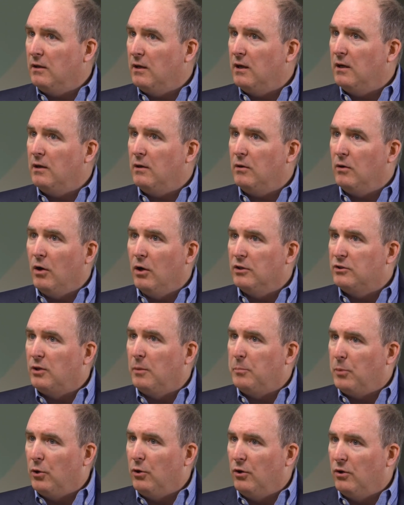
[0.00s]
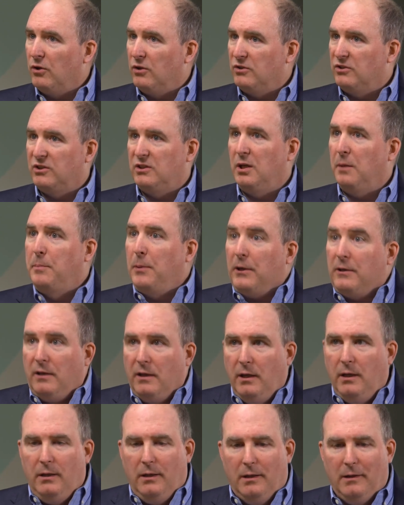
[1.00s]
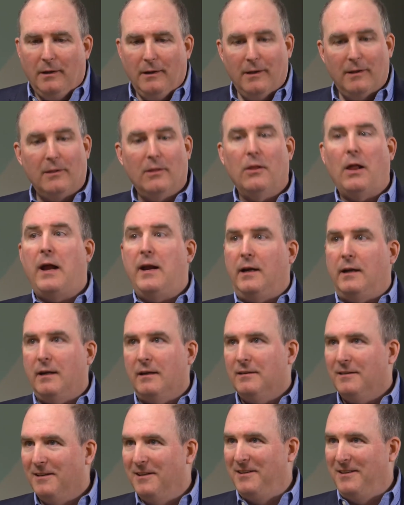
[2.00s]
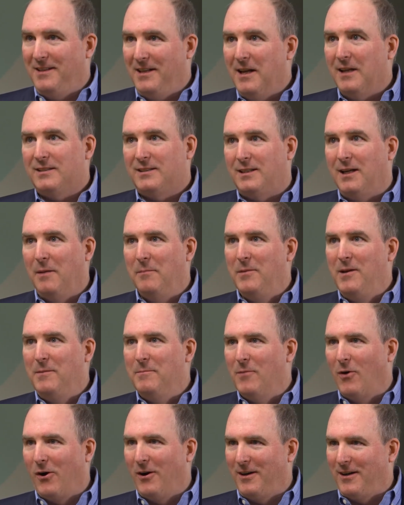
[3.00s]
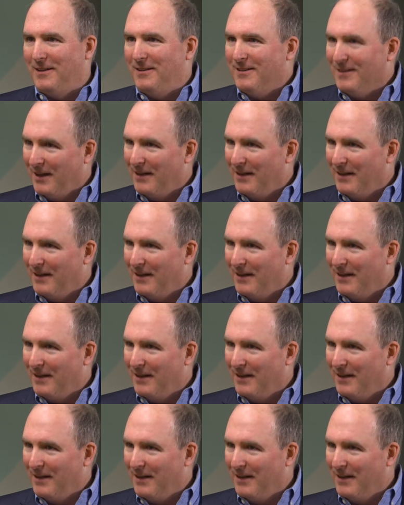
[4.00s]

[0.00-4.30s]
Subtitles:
Entrepreneurs typically like the SME market,